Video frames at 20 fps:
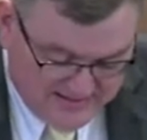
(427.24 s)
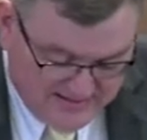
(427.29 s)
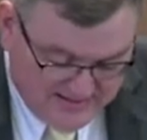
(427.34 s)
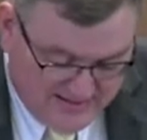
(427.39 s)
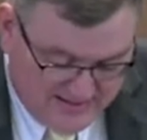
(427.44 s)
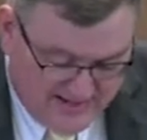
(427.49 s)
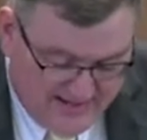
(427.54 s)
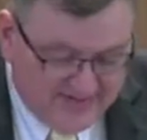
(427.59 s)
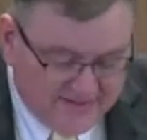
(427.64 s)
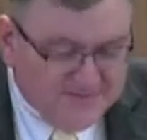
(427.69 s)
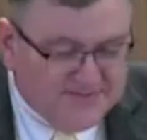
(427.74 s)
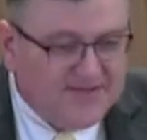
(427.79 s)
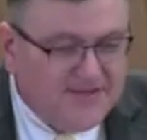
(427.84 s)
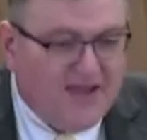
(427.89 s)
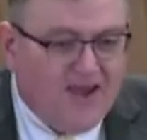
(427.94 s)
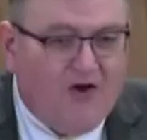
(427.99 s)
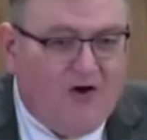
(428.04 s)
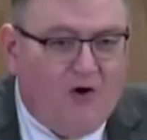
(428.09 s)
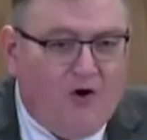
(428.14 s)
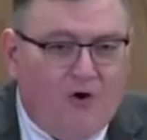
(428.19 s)
I didn't
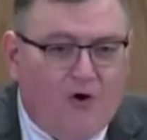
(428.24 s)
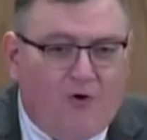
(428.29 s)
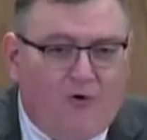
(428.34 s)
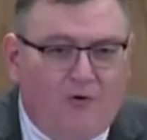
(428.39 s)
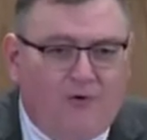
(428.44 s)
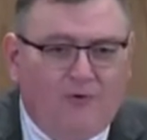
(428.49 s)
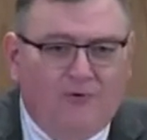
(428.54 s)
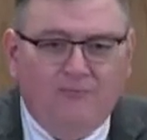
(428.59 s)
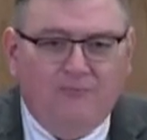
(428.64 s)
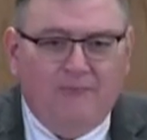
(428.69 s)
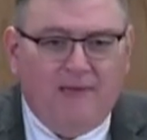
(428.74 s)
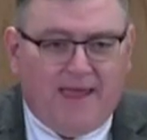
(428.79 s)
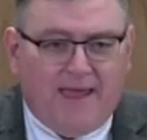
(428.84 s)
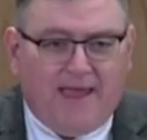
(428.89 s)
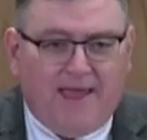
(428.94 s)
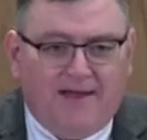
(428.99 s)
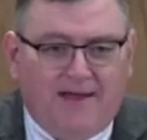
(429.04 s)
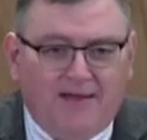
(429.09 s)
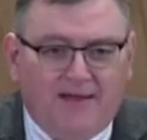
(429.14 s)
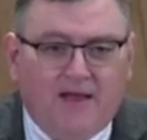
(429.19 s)
say old
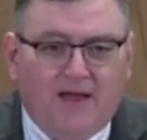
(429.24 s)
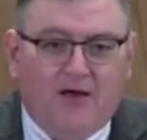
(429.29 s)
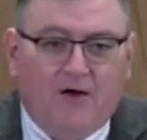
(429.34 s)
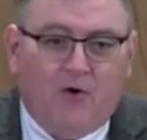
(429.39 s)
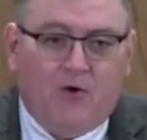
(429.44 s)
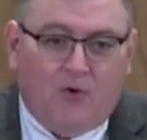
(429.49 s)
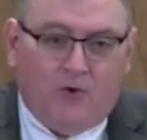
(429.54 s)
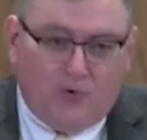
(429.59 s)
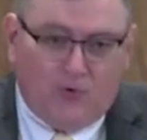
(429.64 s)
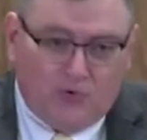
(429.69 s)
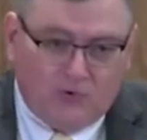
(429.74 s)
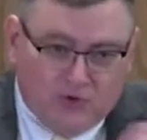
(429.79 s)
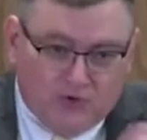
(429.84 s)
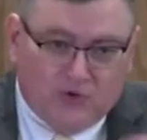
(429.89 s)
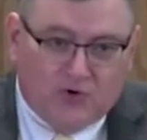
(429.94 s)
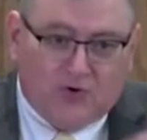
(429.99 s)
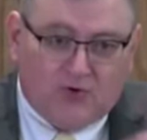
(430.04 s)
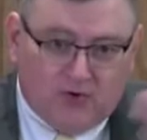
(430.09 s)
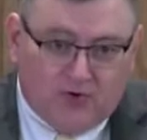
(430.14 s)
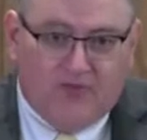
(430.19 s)
man,
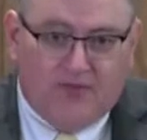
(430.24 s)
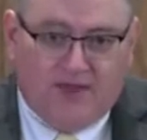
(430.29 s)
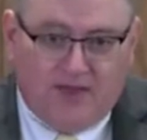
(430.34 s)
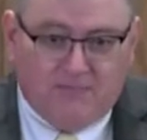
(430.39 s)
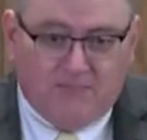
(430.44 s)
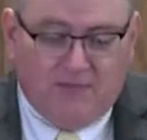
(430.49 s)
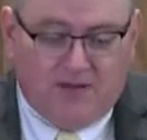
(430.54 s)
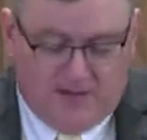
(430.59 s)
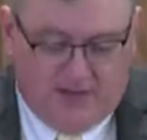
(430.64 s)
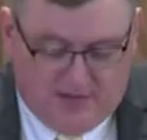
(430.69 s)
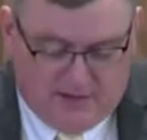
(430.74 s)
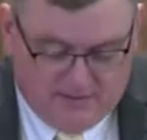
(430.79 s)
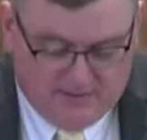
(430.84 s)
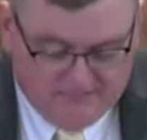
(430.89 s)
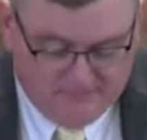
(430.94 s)
older than me.